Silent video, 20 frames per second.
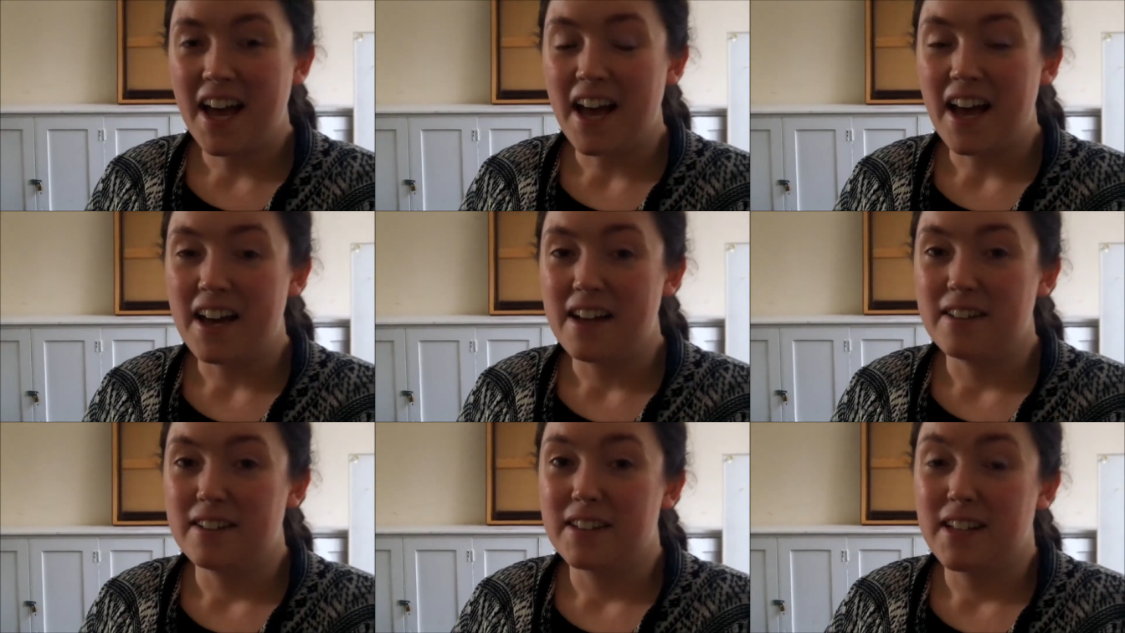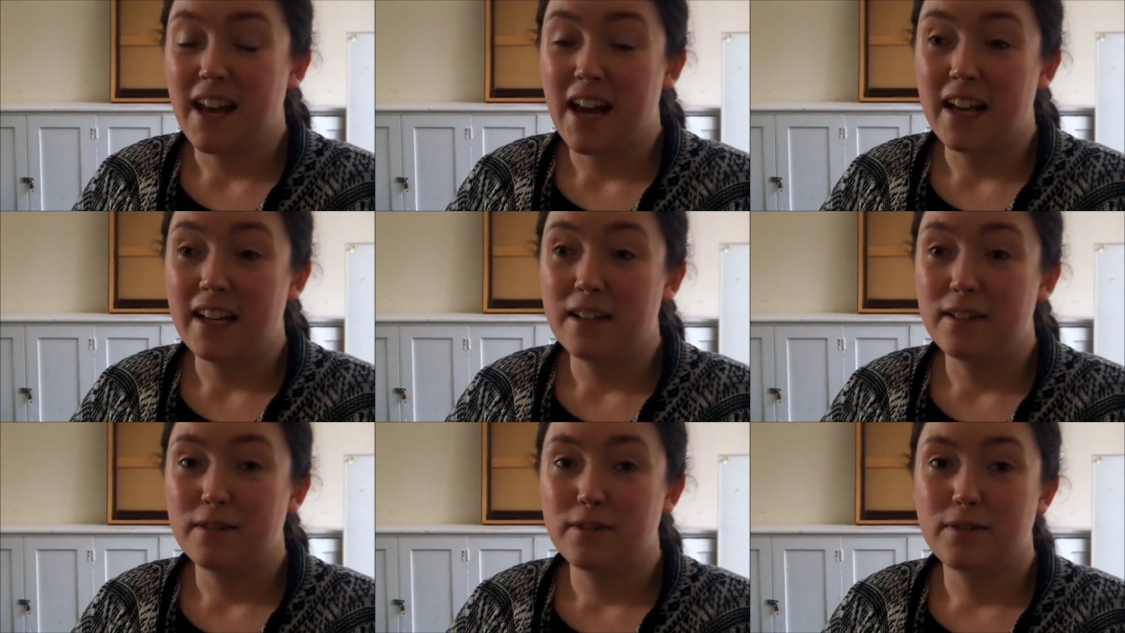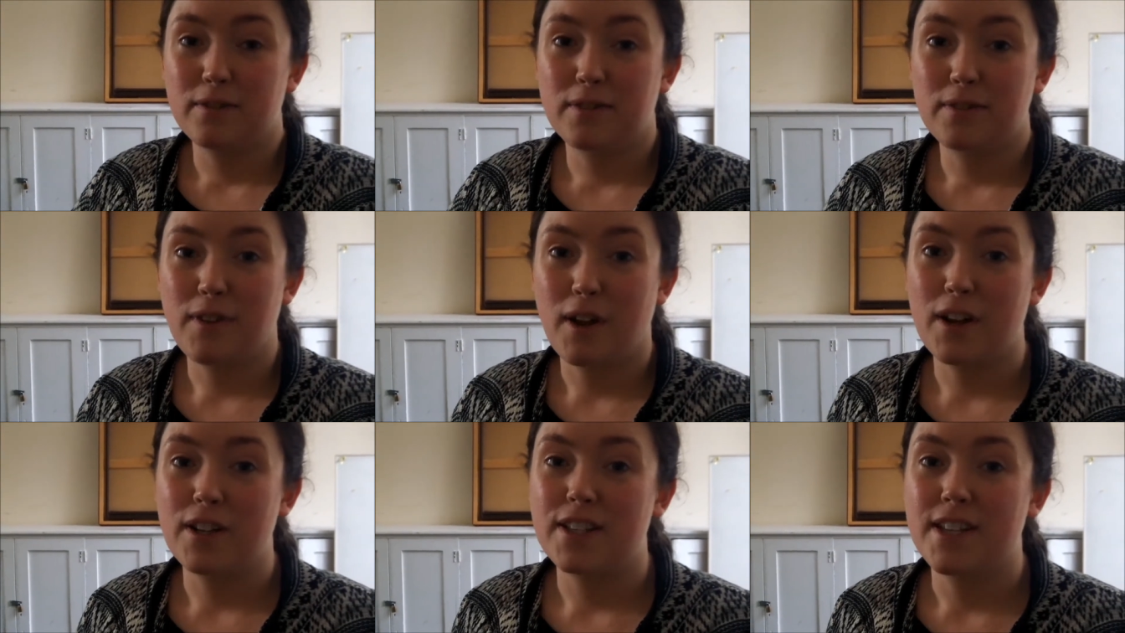Uh, I love
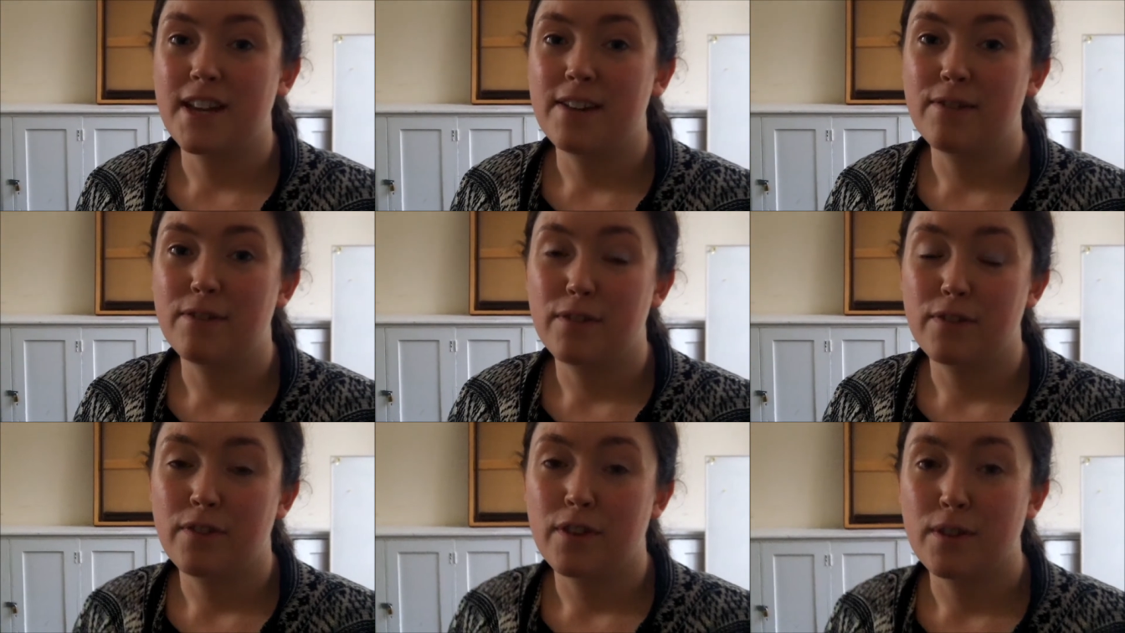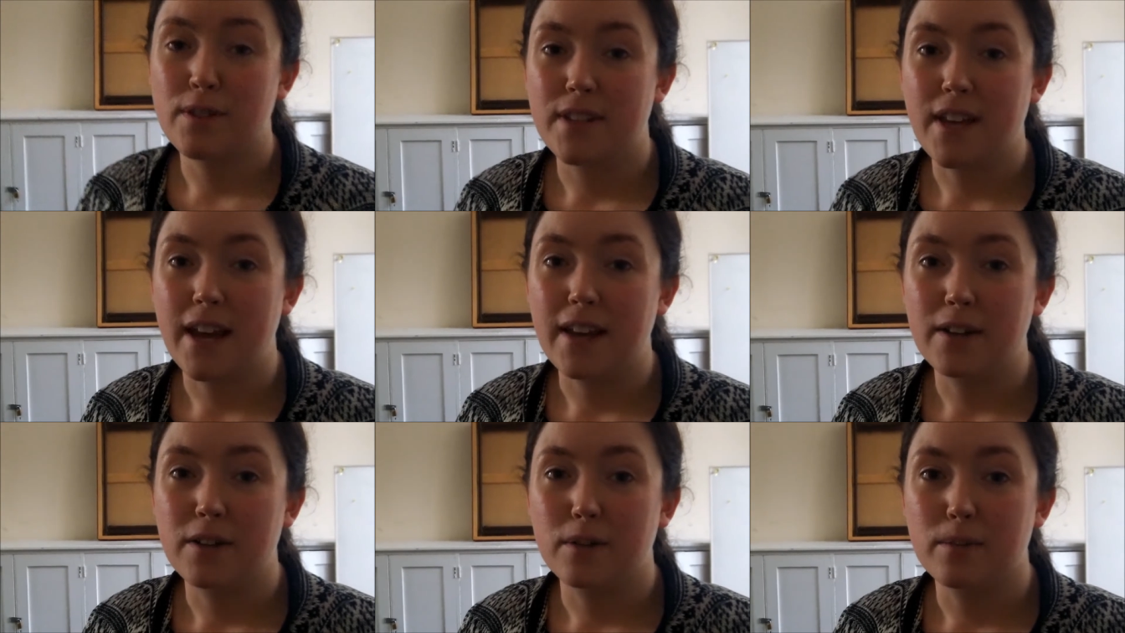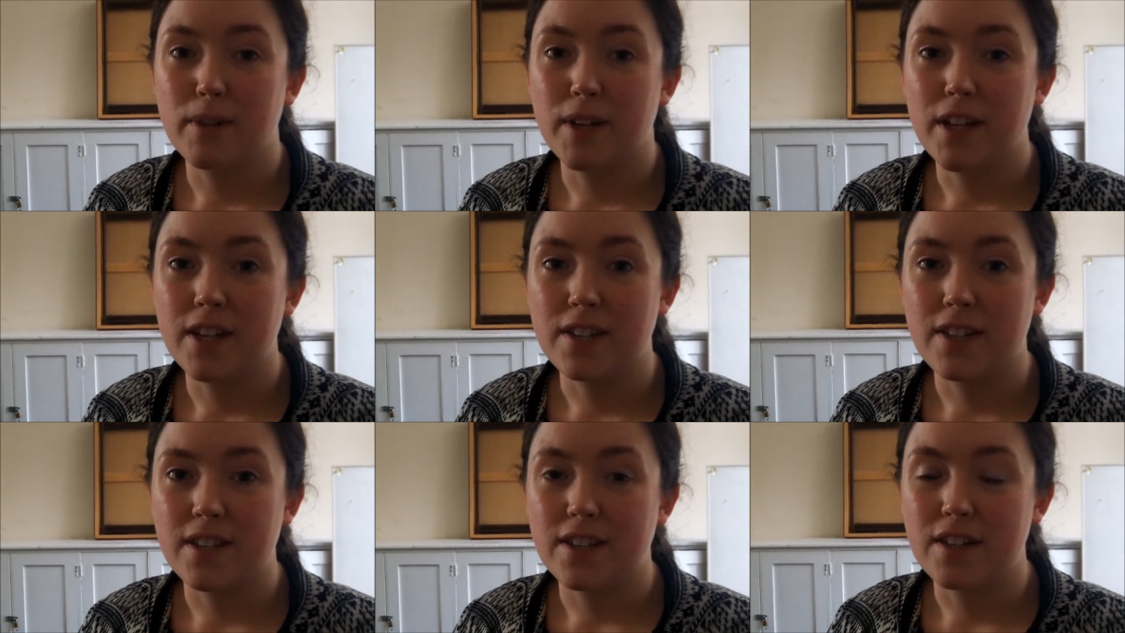volunteering for Food Cycle
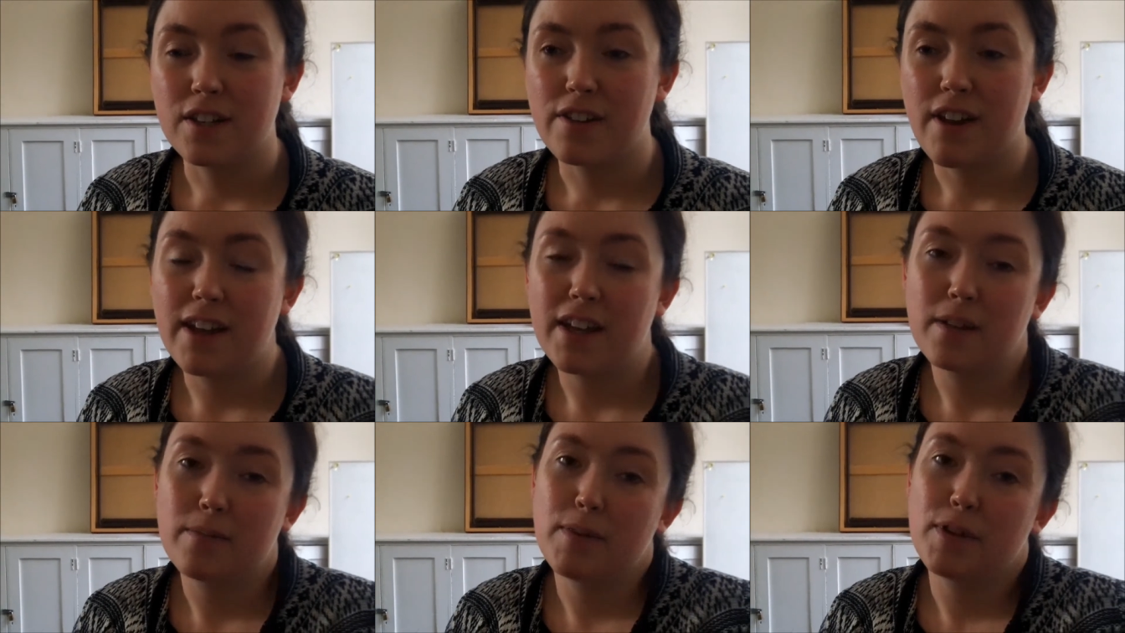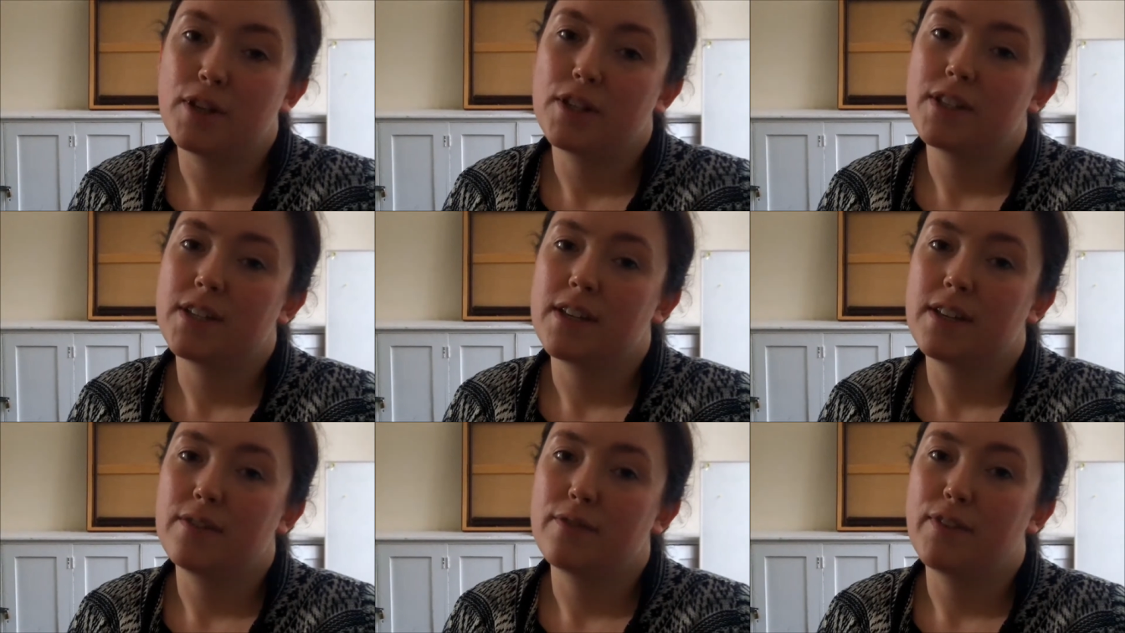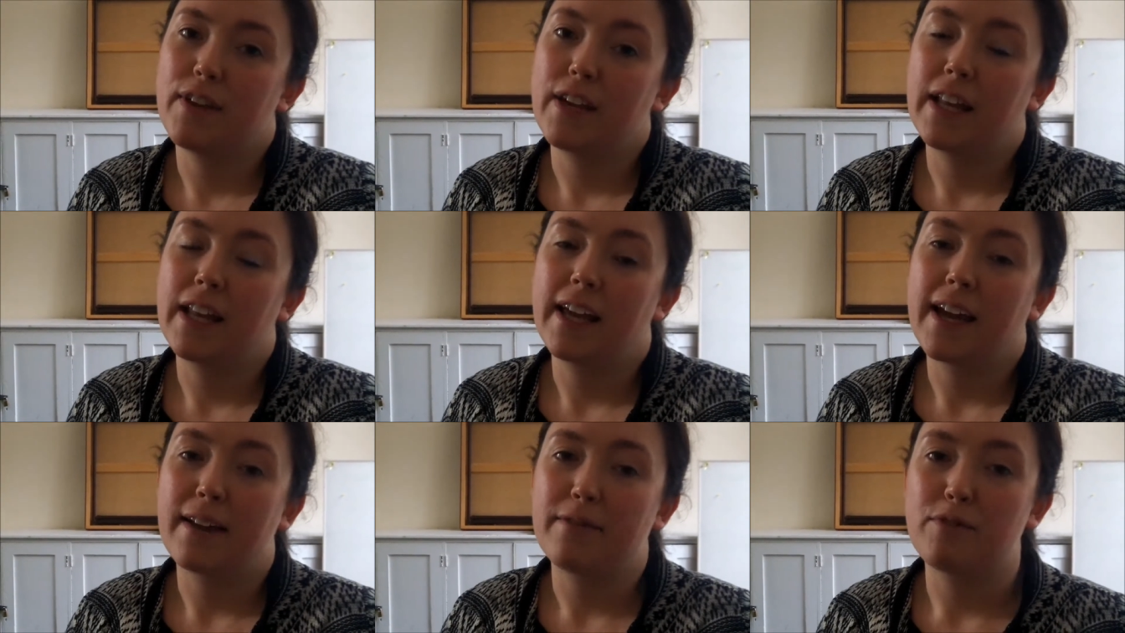because it's a great community
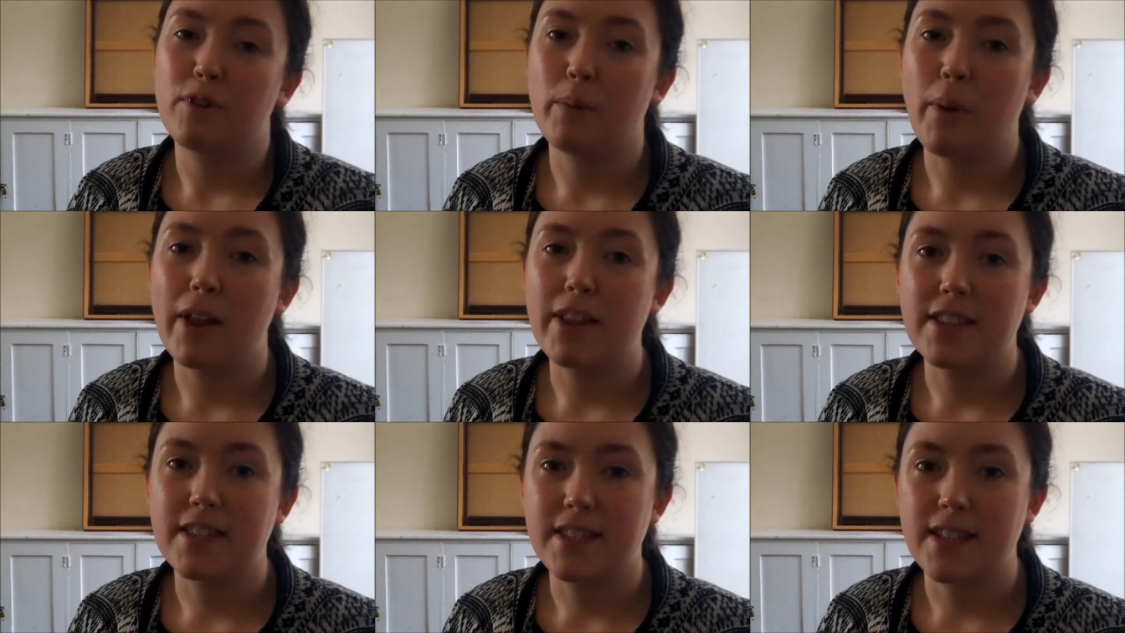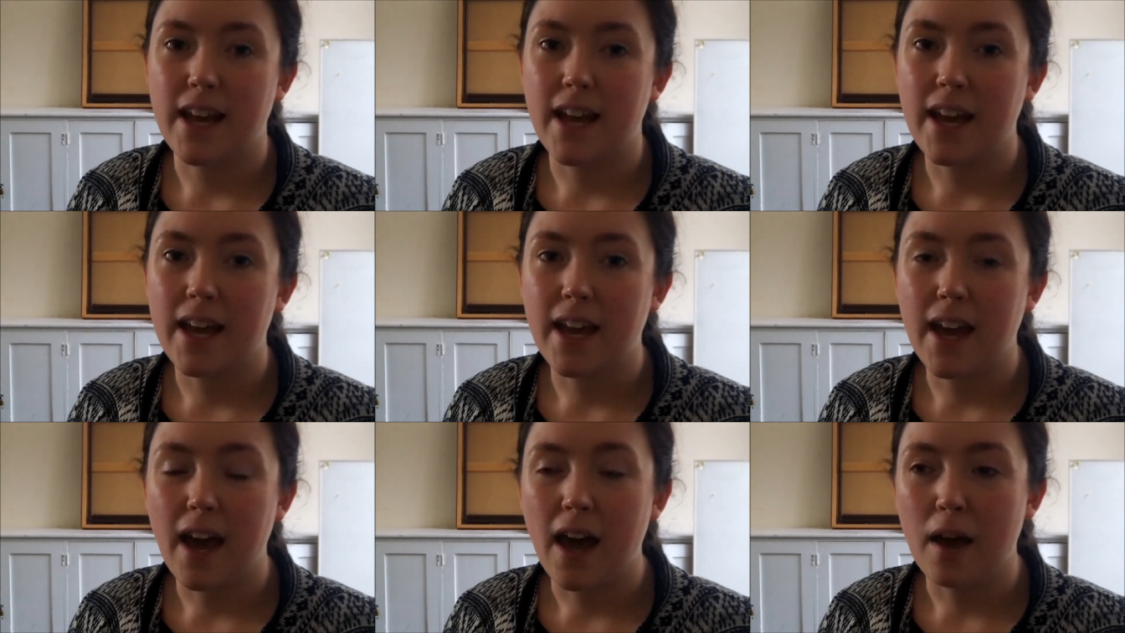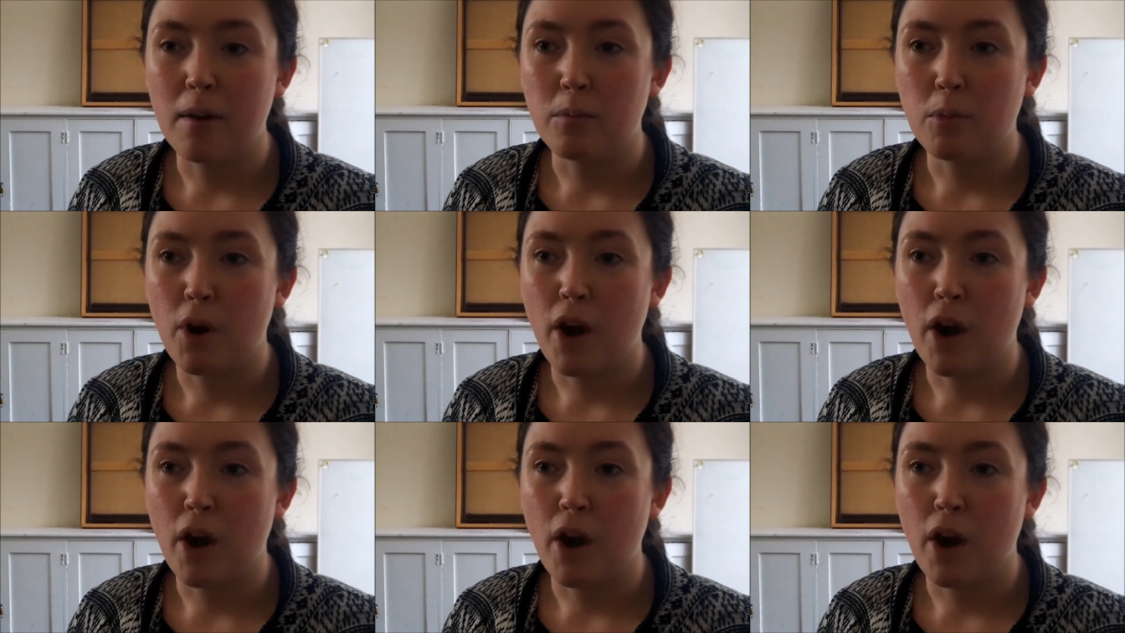feeling every Wednesday and um,